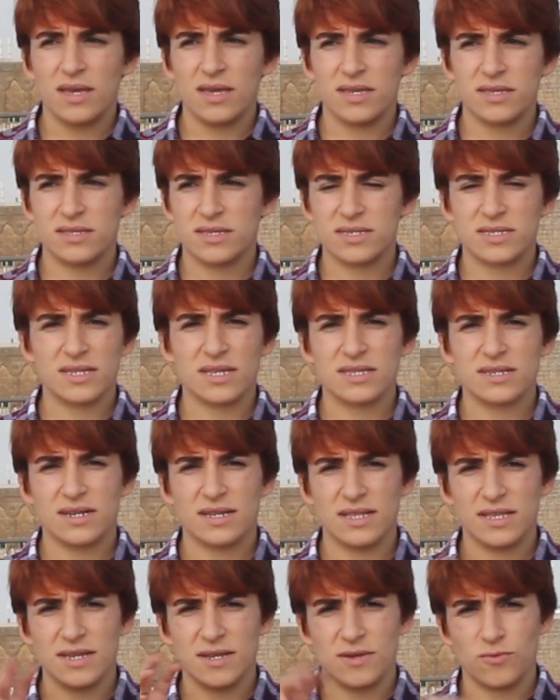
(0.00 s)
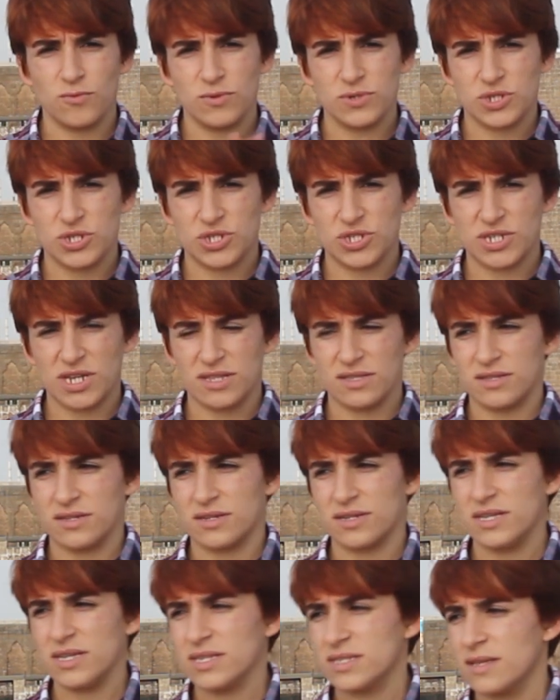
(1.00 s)
it is not clear which gender
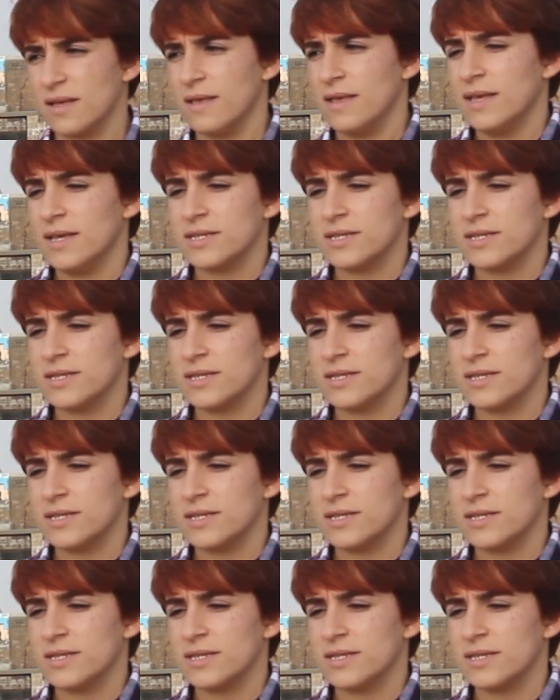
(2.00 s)
is.